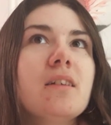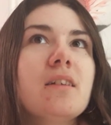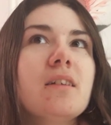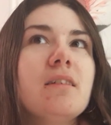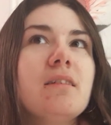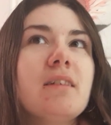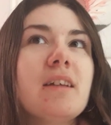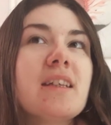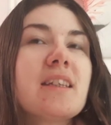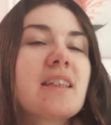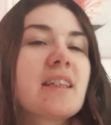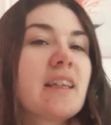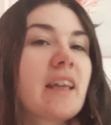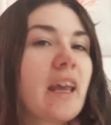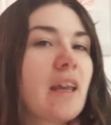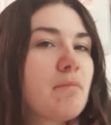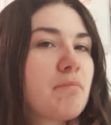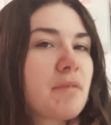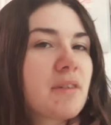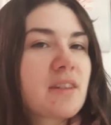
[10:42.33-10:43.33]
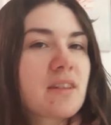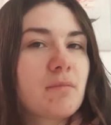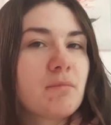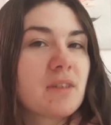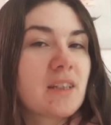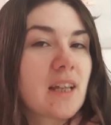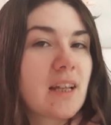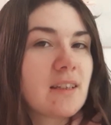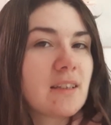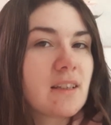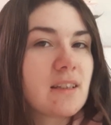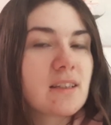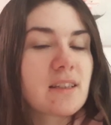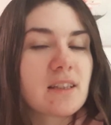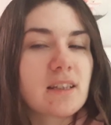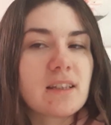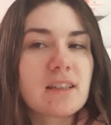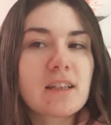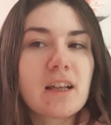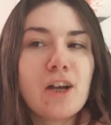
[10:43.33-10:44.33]
escapism
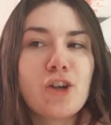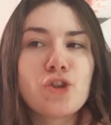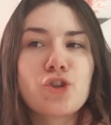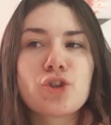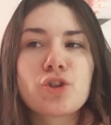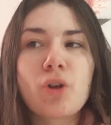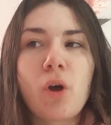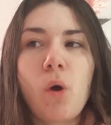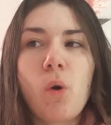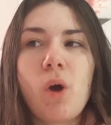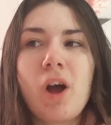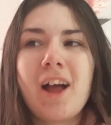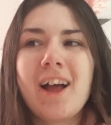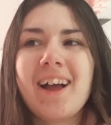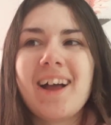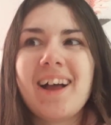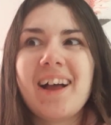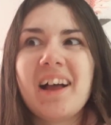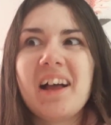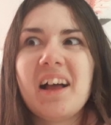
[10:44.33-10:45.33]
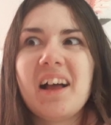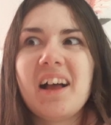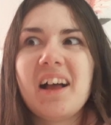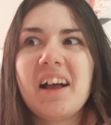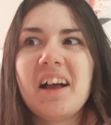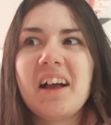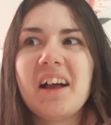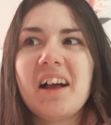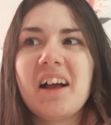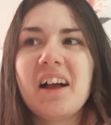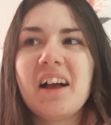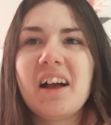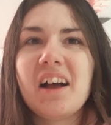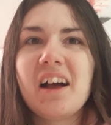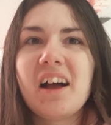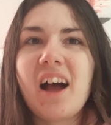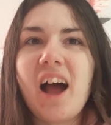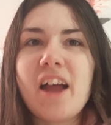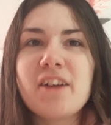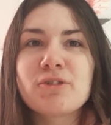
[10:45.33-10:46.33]
tendencies. So,
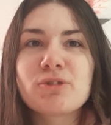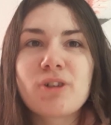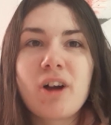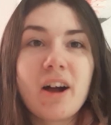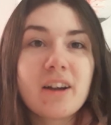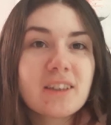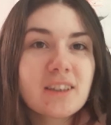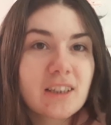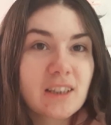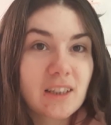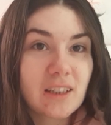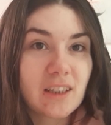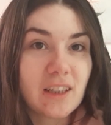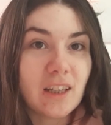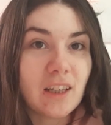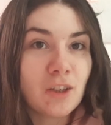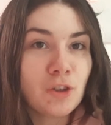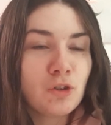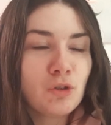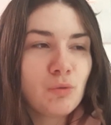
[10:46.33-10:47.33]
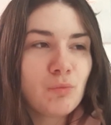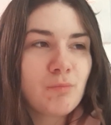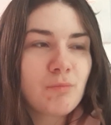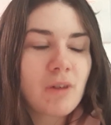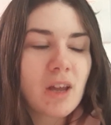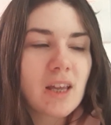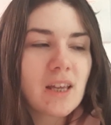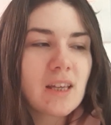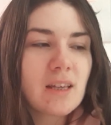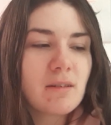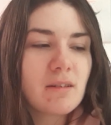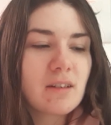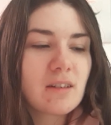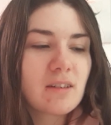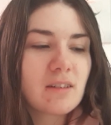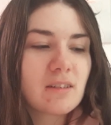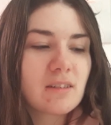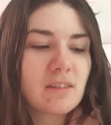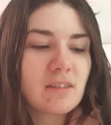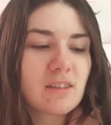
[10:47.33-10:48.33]
ironically, you may
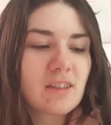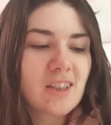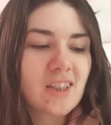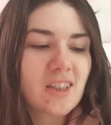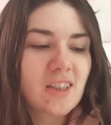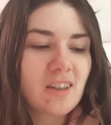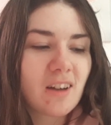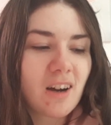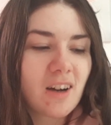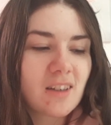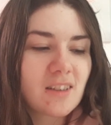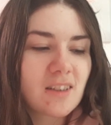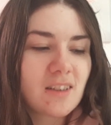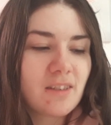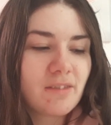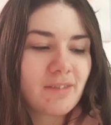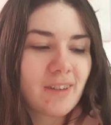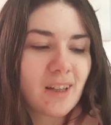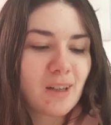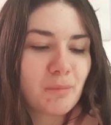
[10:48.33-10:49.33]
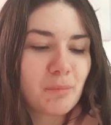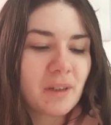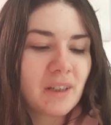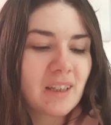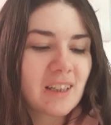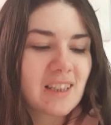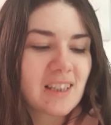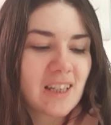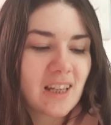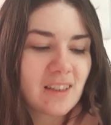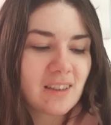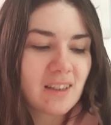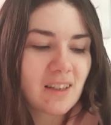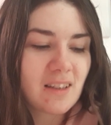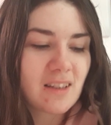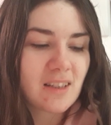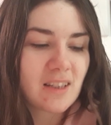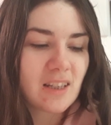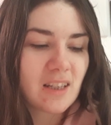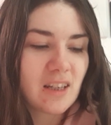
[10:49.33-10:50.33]
start developing a
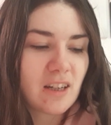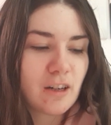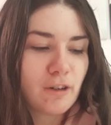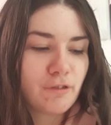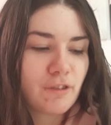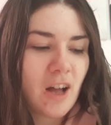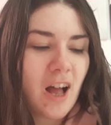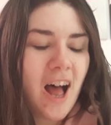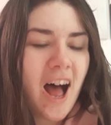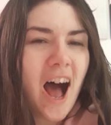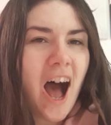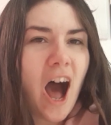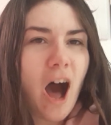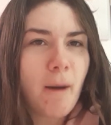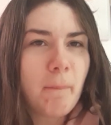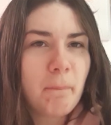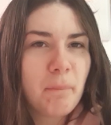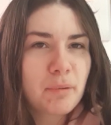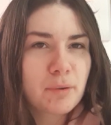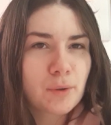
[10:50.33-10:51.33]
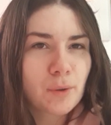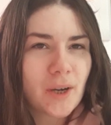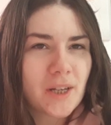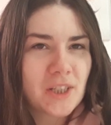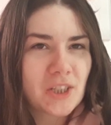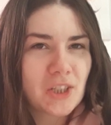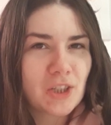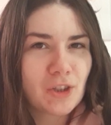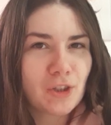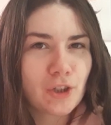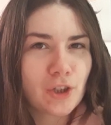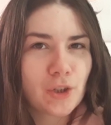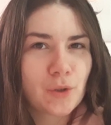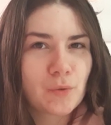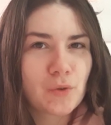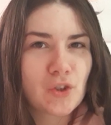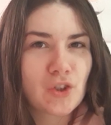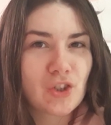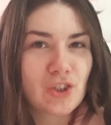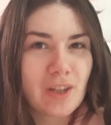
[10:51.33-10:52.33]
tendency of oppressing your
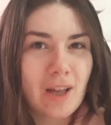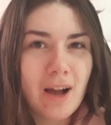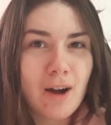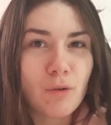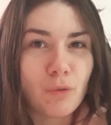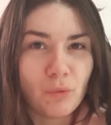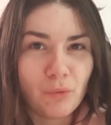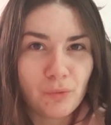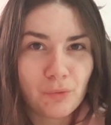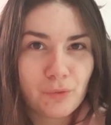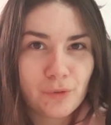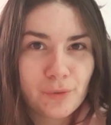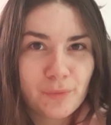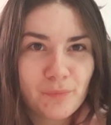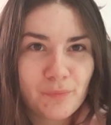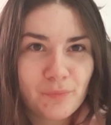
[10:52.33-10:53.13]
own self